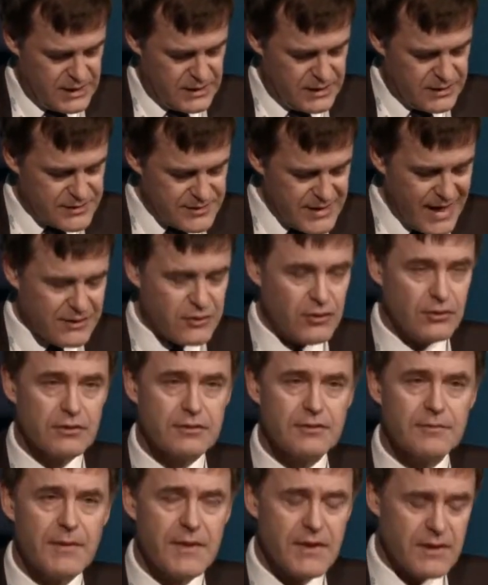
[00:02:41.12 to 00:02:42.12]

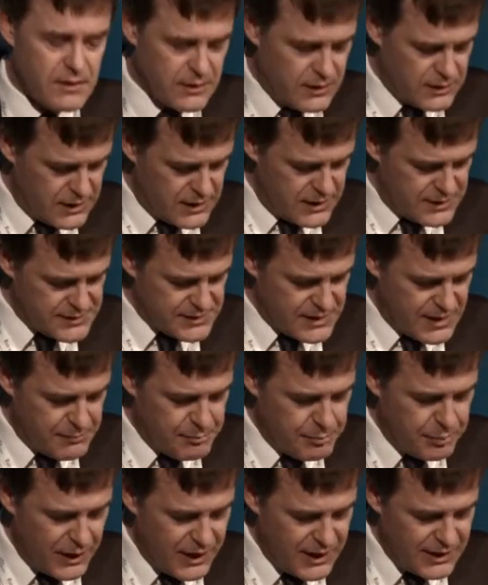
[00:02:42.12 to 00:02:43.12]
Second, as a
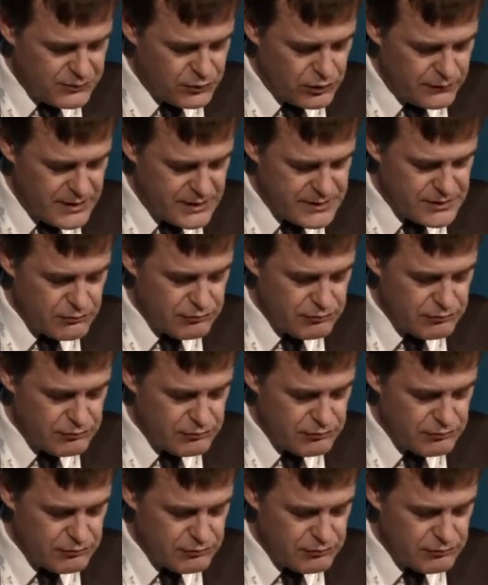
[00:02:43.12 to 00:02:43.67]
part of its